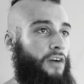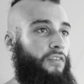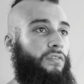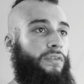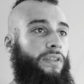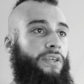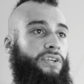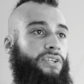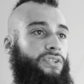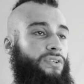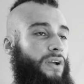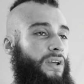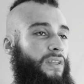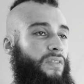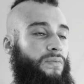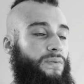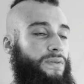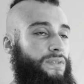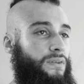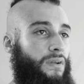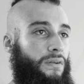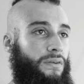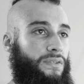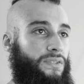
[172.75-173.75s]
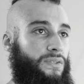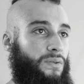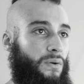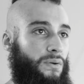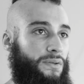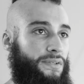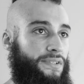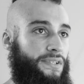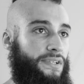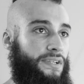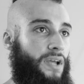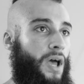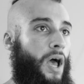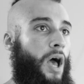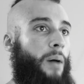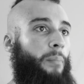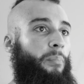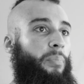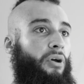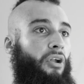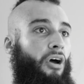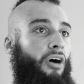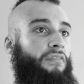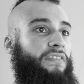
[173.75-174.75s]
for their strength was not exhausted,
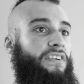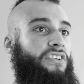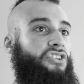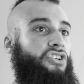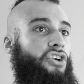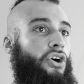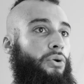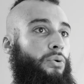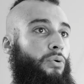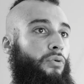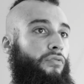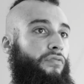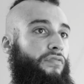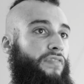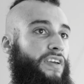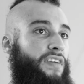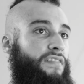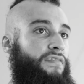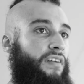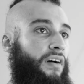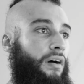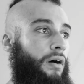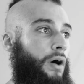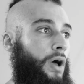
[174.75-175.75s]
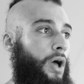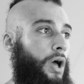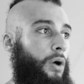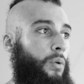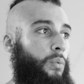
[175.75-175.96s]
but of internal fever,